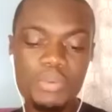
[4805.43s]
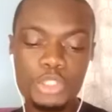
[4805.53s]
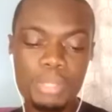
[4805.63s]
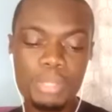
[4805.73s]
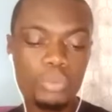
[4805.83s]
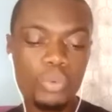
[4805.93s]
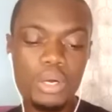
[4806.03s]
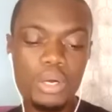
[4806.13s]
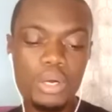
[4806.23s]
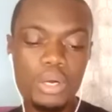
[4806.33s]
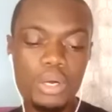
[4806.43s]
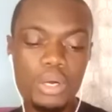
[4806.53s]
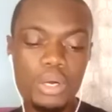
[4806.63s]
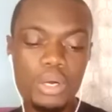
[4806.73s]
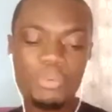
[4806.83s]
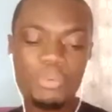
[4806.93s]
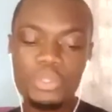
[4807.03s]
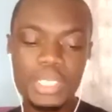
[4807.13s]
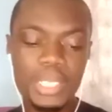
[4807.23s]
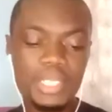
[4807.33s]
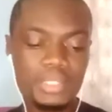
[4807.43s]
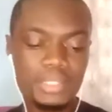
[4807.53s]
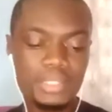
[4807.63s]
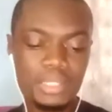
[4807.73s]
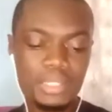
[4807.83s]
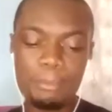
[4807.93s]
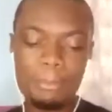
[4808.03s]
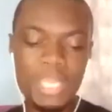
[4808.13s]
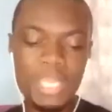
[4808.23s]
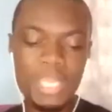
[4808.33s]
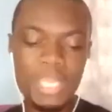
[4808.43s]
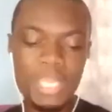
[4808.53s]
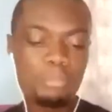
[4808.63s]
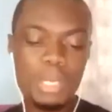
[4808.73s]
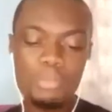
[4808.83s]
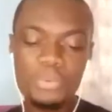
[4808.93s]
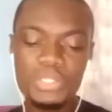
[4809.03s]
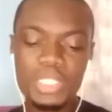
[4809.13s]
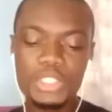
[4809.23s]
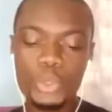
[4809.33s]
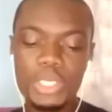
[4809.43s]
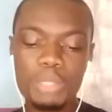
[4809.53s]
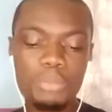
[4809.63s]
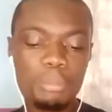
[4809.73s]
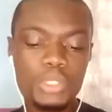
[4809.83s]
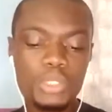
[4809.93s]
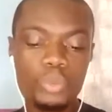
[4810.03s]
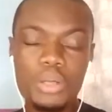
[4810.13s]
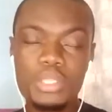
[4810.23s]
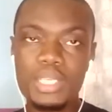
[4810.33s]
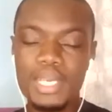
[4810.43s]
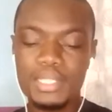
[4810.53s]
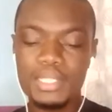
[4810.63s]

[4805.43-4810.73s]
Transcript: your path while numbering your days. Make memories and enjoy the moments while they last.